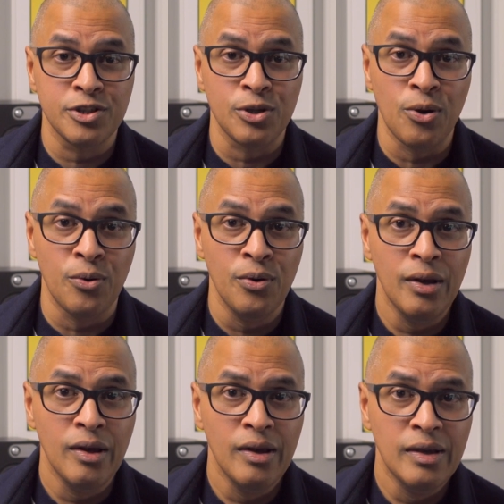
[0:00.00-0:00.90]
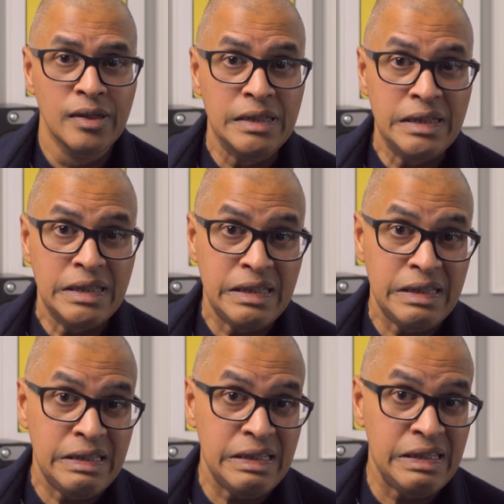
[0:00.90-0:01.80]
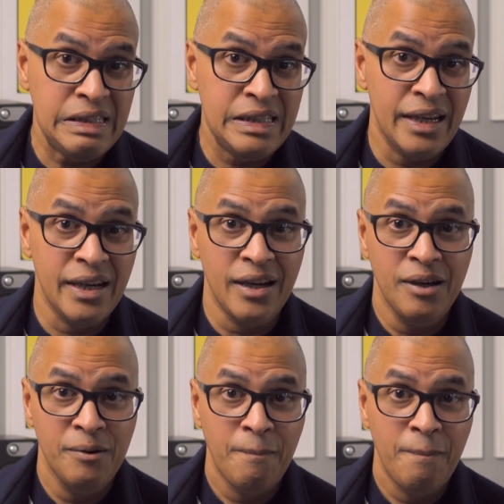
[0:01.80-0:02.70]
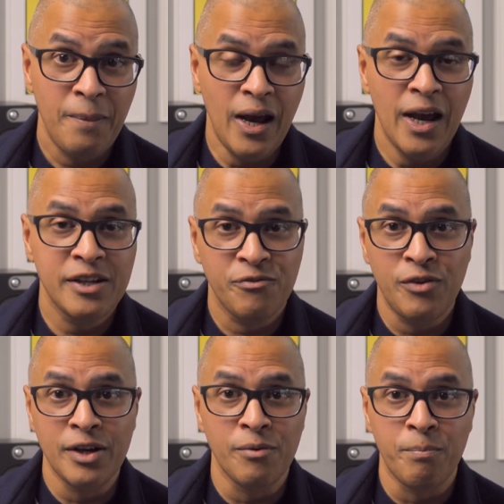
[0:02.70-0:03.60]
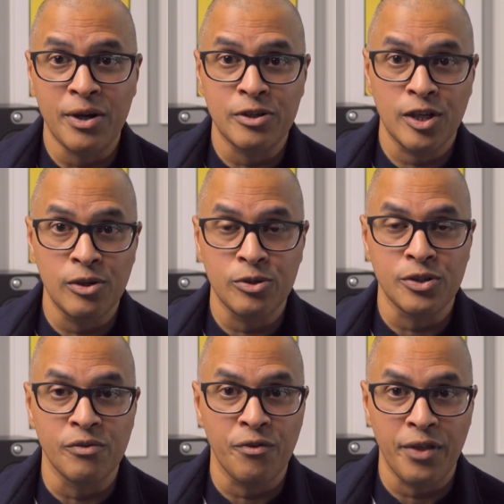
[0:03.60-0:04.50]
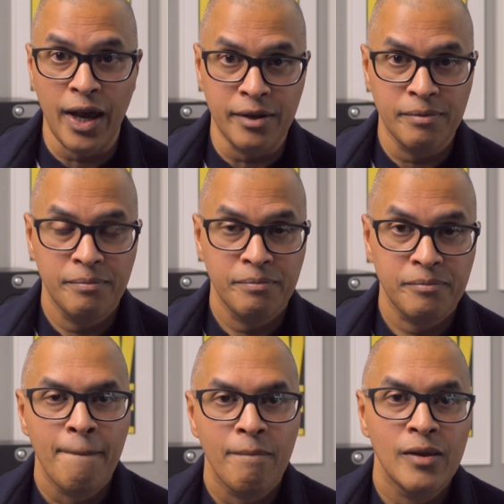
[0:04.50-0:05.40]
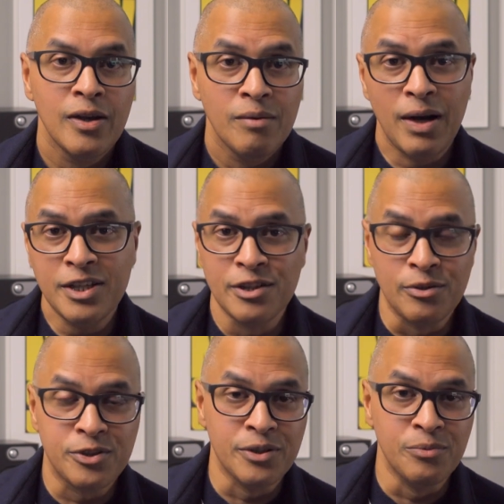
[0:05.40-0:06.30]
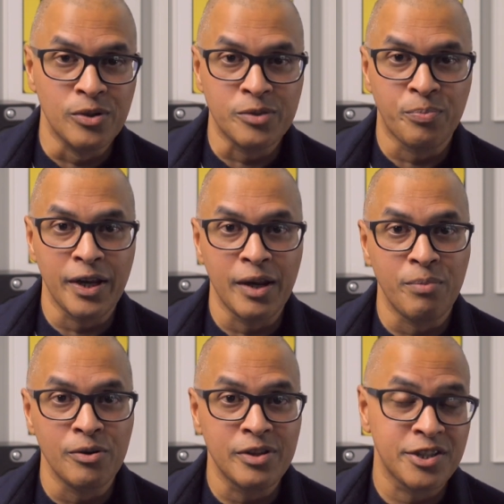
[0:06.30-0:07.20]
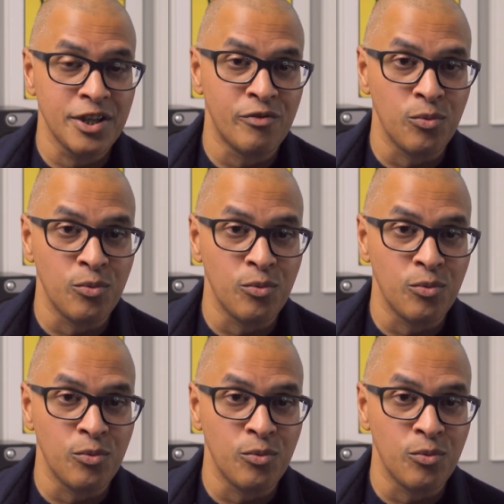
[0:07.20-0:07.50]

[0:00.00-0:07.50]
so yeah, I had to find a better solution for that. My solution was bringing both the Silver